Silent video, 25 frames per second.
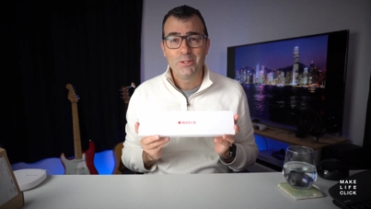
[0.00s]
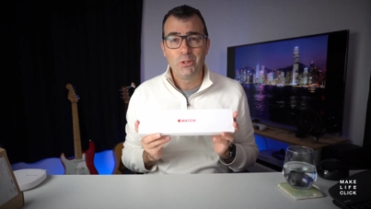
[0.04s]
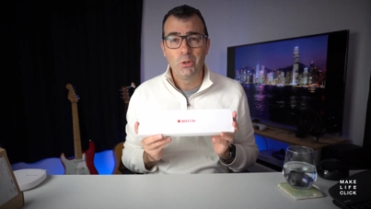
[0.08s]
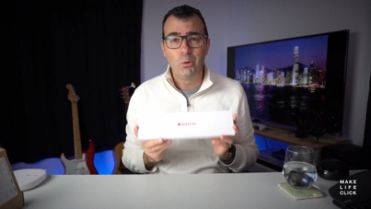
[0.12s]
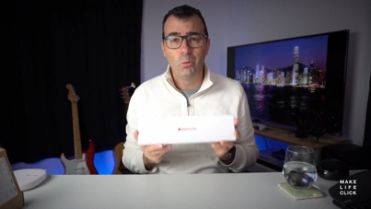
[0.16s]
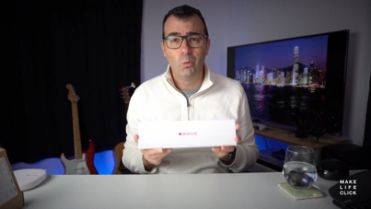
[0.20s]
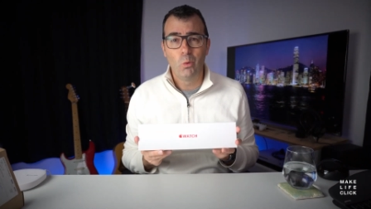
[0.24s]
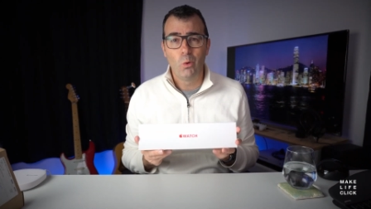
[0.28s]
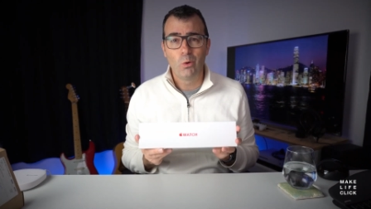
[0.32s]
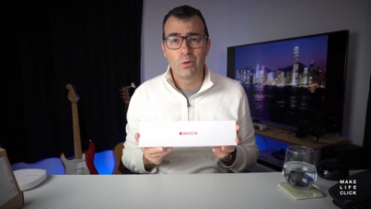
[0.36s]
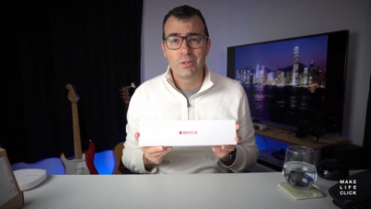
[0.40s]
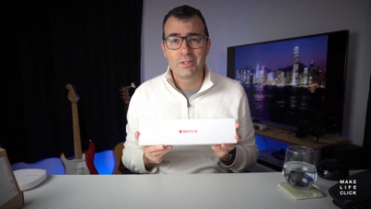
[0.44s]

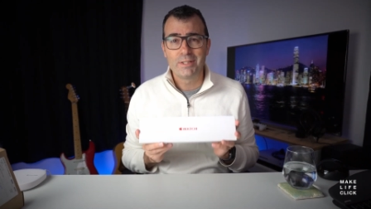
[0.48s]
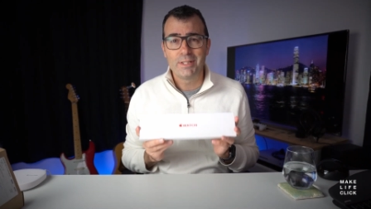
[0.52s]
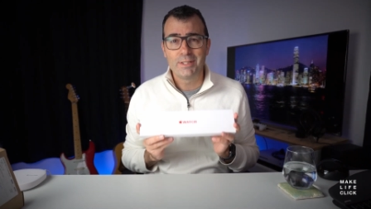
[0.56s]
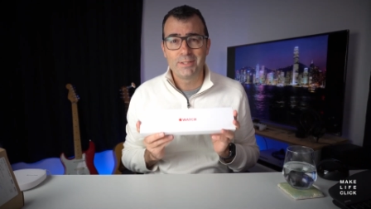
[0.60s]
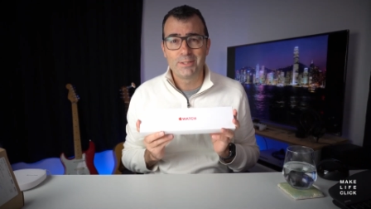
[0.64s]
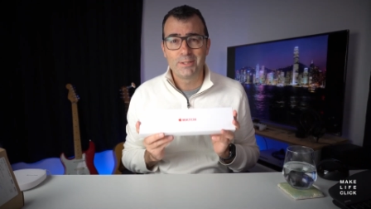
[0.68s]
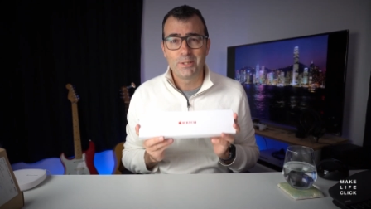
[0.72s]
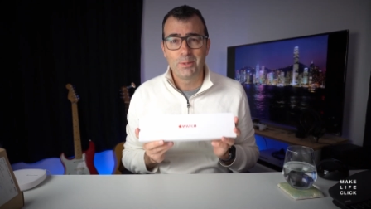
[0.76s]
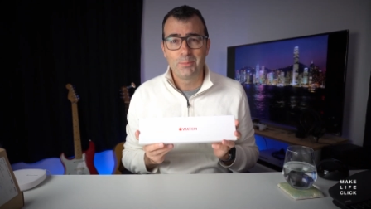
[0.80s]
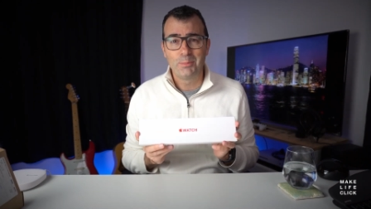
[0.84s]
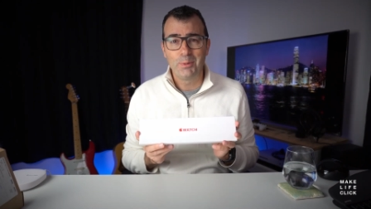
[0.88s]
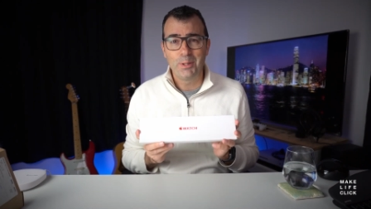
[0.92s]
you want
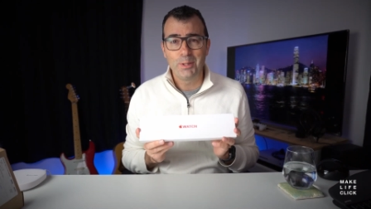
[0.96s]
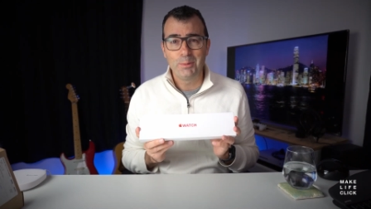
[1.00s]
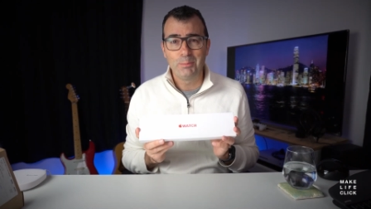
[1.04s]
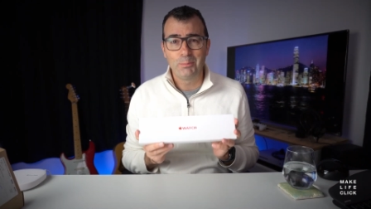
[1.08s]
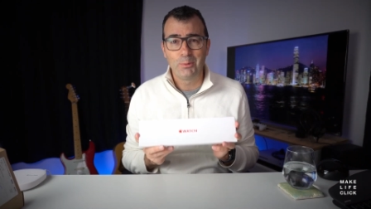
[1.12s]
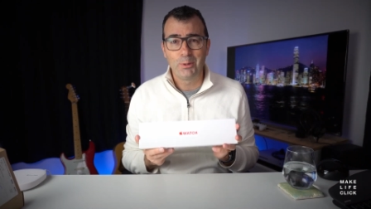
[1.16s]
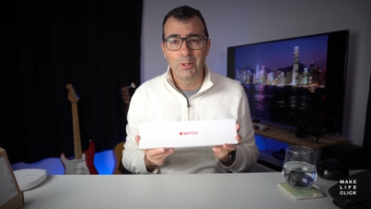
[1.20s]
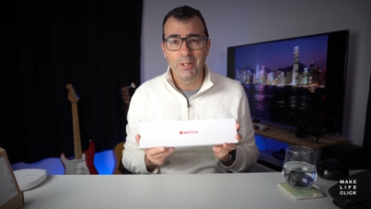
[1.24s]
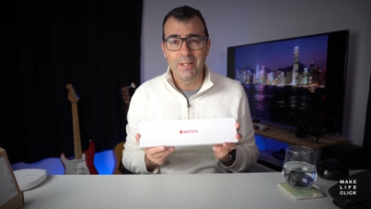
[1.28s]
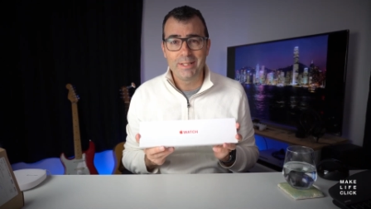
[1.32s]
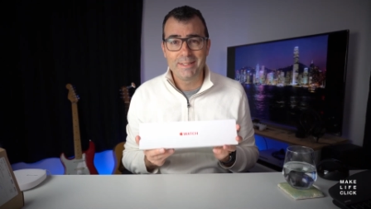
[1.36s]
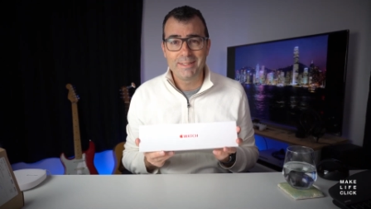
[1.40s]
it to be
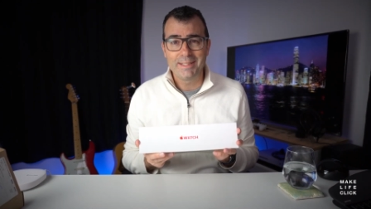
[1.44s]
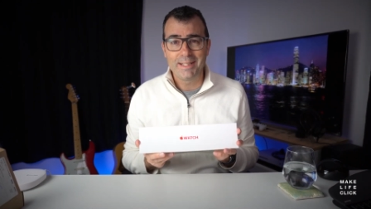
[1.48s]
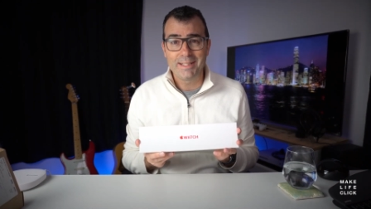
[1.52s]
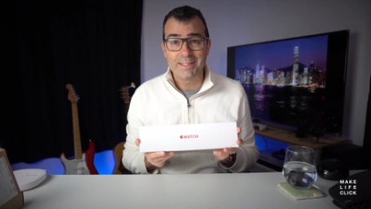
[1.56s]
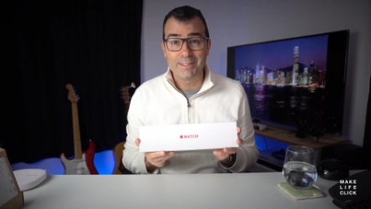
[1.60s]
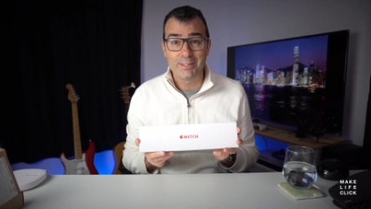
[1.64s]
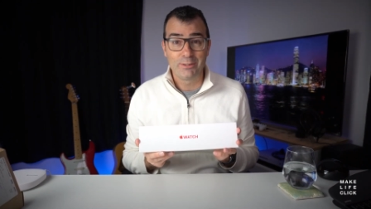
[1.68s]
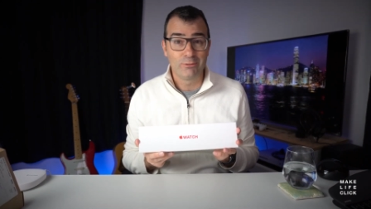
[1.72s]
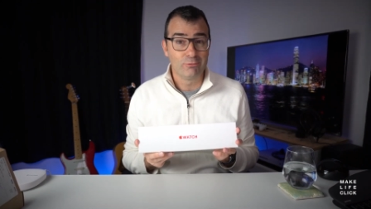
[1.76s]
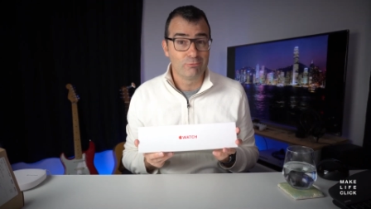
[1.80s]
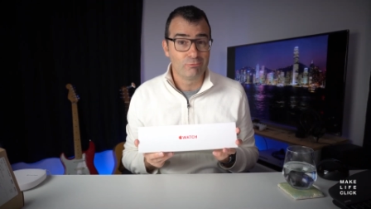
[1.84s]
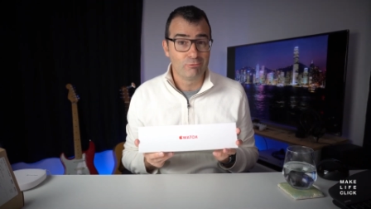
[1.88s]
pretty
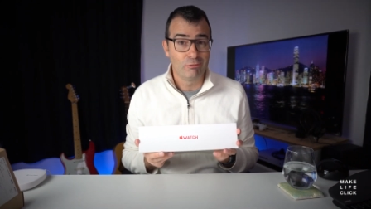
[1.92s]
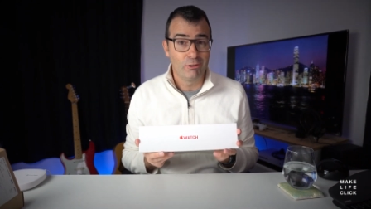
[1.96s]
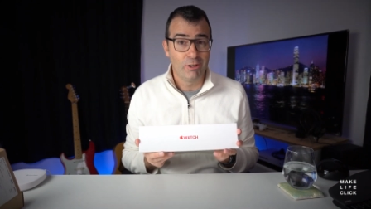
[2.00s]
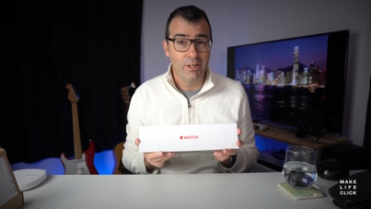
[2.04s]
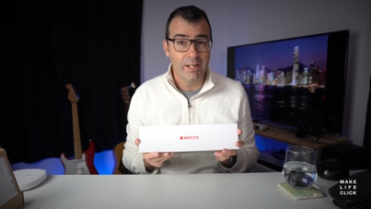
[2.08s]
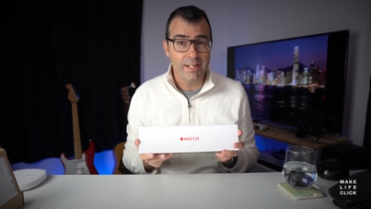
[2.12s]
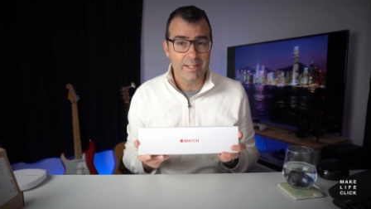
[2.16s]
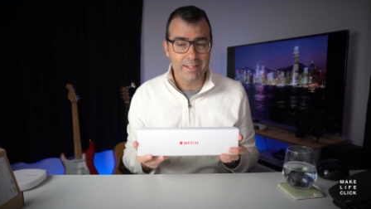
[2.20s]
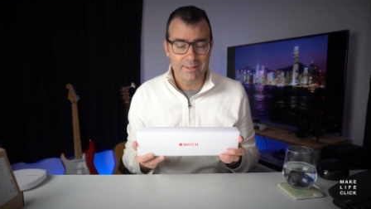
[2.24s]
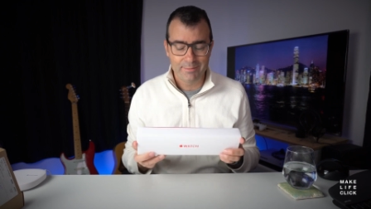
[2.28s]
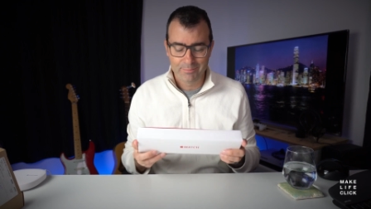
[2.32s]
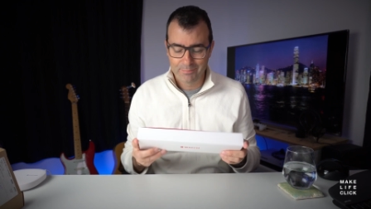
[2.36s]
decent,
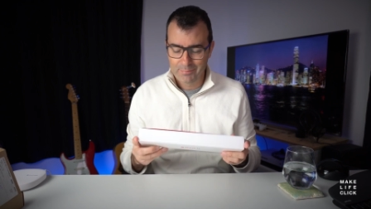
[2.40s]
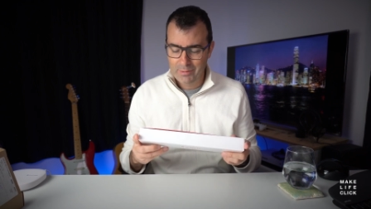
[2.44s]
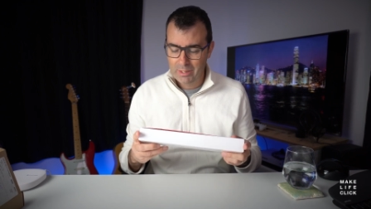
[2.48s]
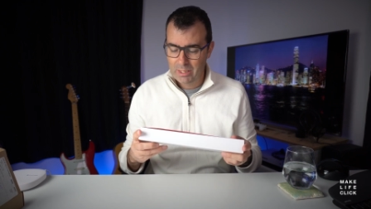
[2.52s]
right?